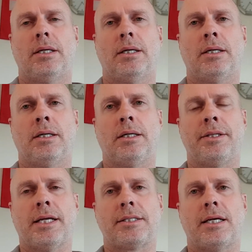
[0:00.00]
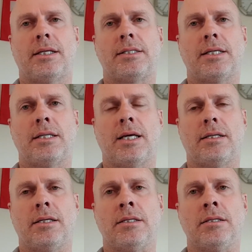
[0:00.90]
And that's how they'd say
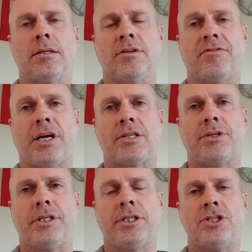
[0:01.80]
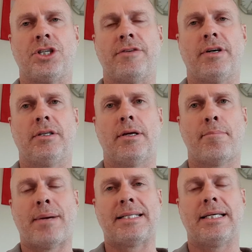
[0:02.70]
that in the factory in Geneva.
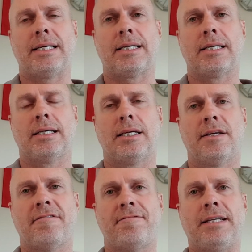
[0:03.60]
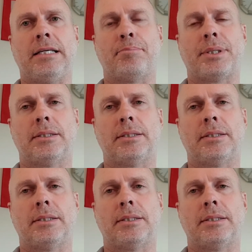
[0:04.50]
Patek Philippe.